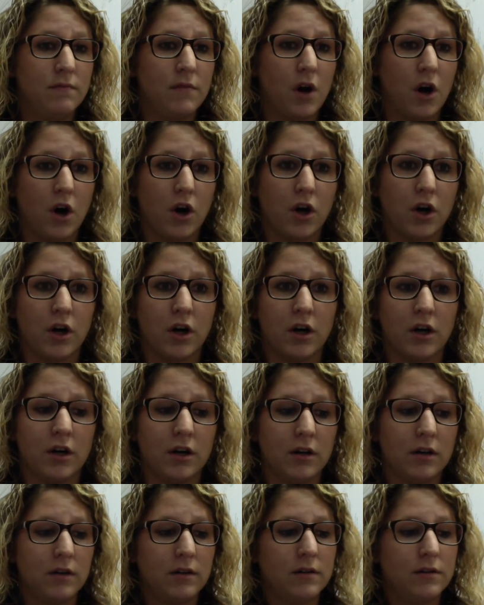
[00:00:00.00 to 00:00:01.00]

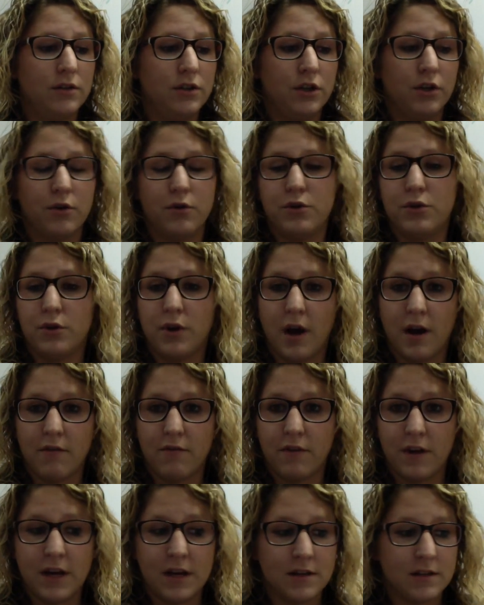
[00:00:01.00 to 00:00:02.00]
do not
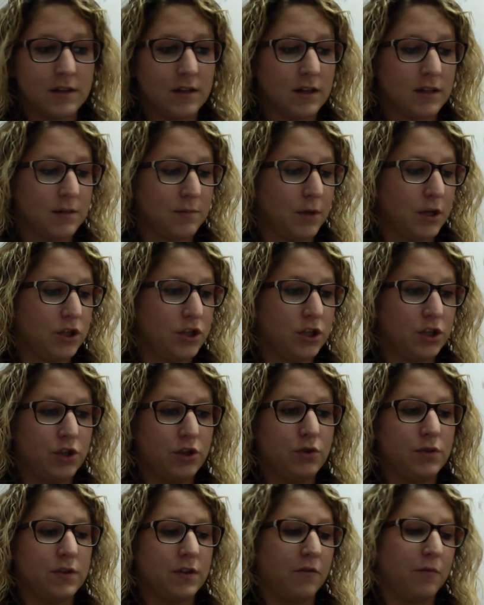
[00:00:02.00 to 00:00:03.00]
face as much
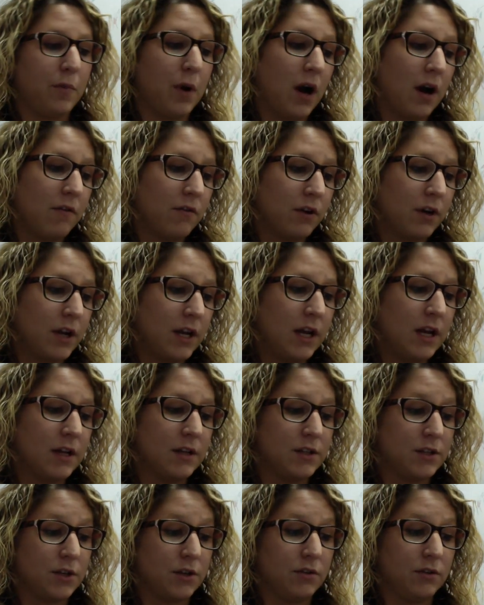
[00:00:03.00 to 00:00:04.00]
issues of poverty
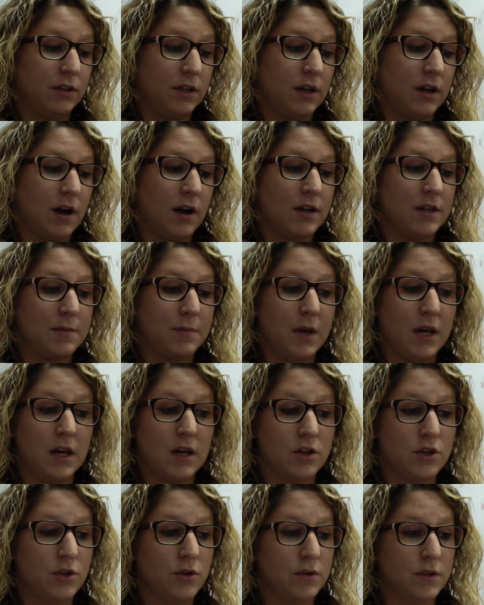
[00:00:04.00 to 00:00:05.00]
and certainly not as many
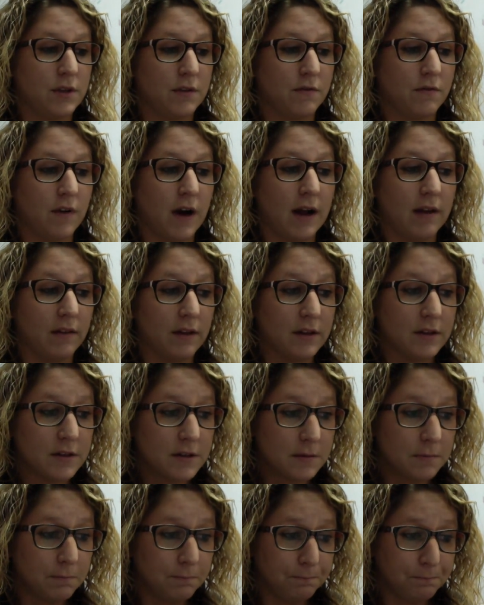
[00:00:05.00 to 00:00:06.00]
issues of
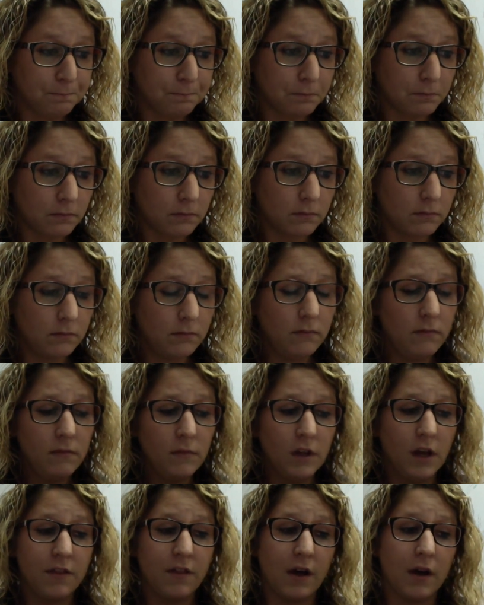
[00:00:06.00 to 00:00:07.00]
violence.
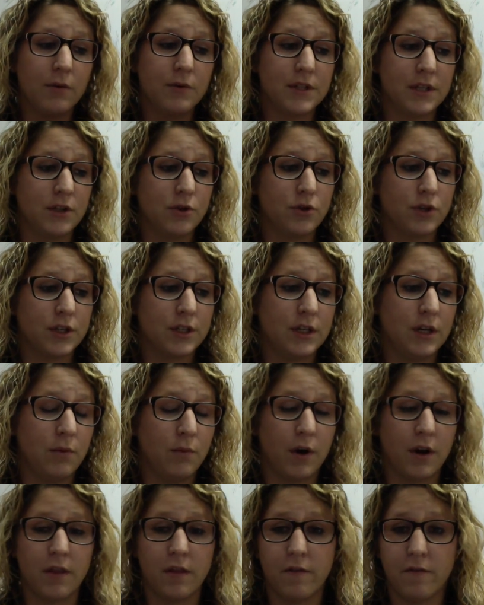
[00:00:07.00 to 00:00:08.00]
I thought it was interesting,
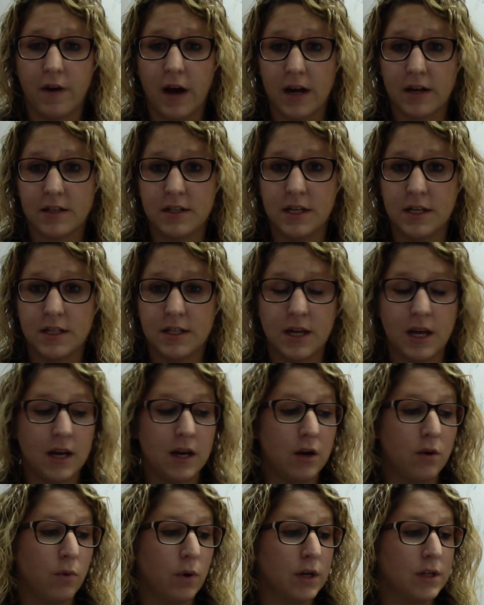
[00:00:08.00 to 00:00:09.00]
one of the facts he
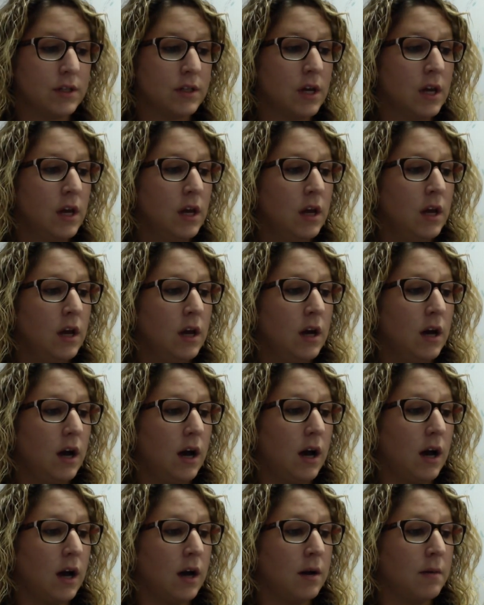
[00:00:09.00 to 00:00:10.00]
stated was
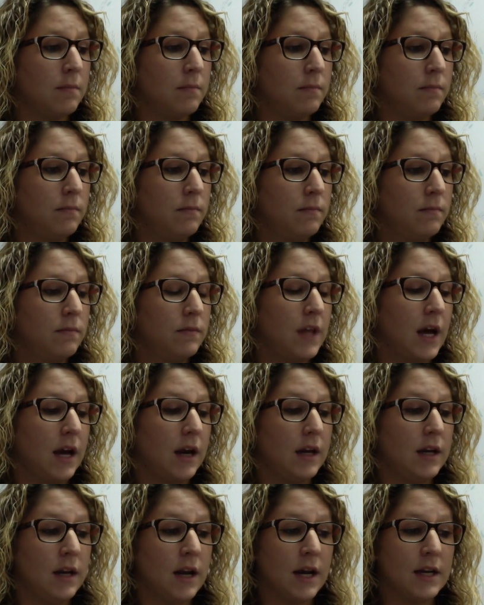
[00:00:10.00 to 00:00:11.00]
that
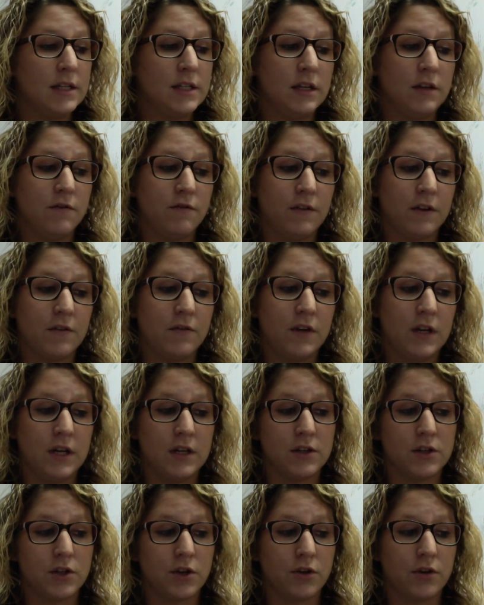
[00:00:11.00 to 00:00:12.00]
in 1950
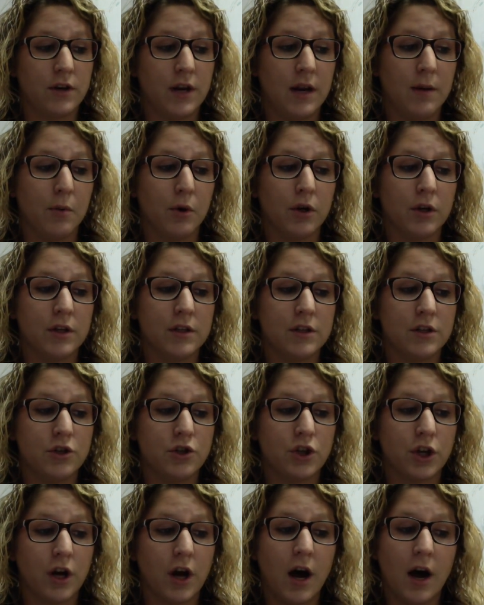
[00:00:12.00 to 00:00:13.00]
in certain neighborhoods in
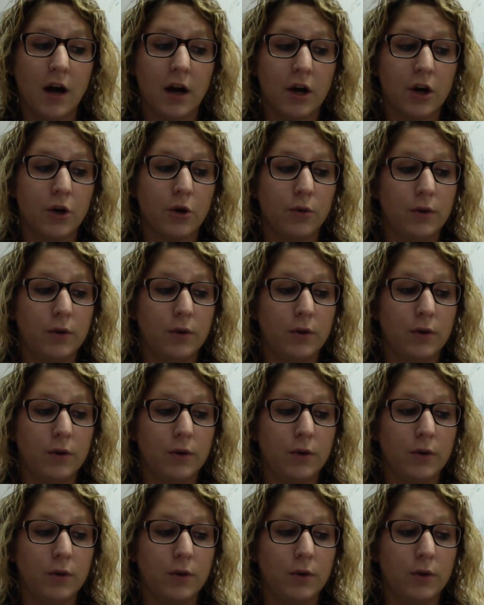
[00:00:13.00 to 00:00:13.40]
Chicago,